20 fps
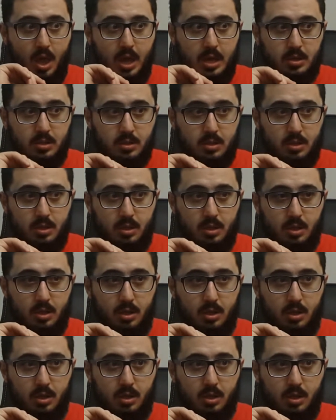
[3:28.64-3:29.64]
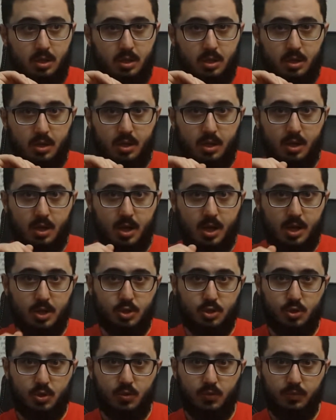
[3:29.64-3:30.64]
And
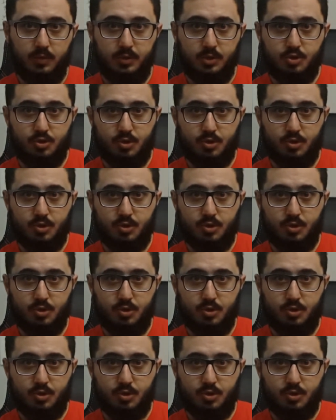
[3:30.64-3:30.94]
I saw the